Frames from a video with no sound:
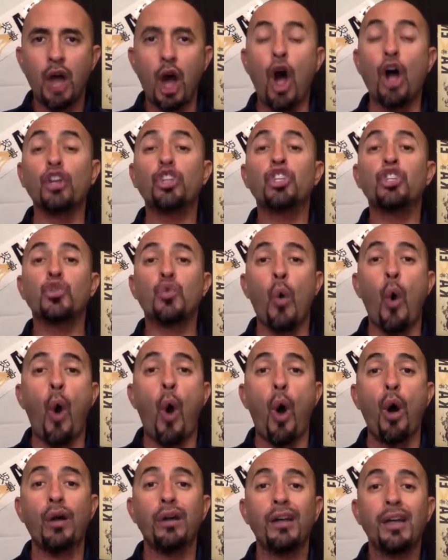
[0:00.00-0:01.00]
Are
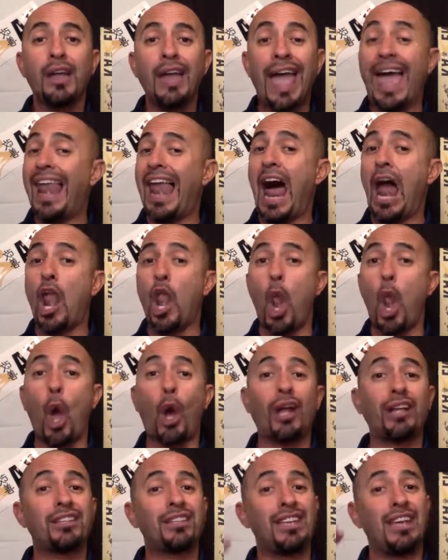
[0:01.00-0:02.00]
strong. And I
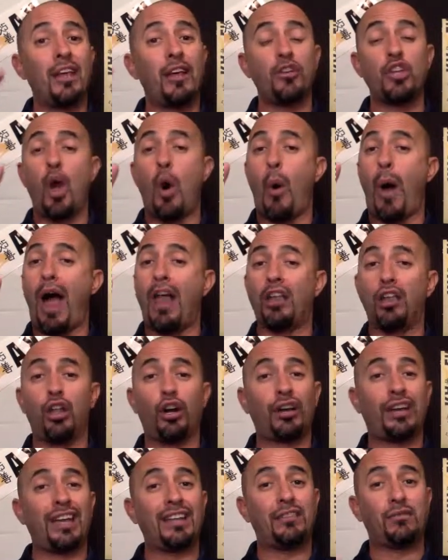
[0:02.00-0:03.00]
look at the yo, I
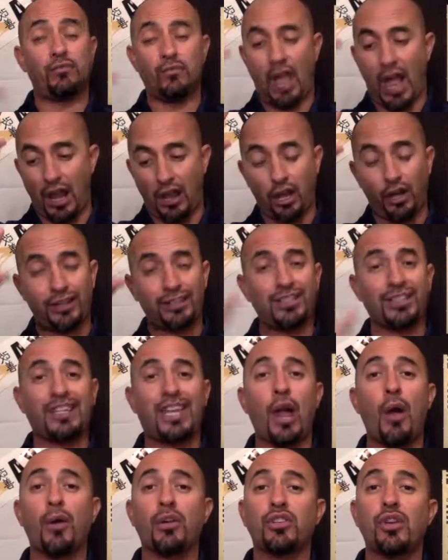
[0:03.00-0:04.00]
look at I look at the
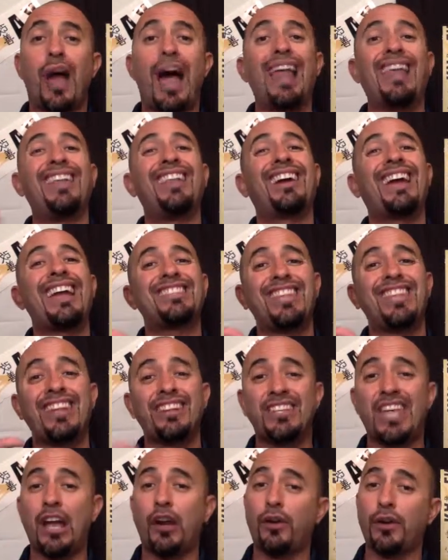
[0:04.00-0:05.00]
character, I look at the
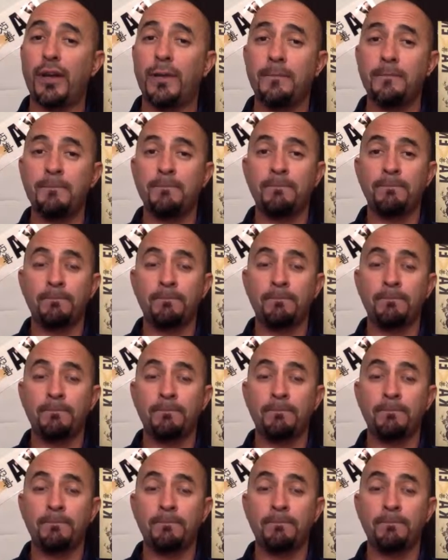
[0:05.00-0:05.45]
integrity.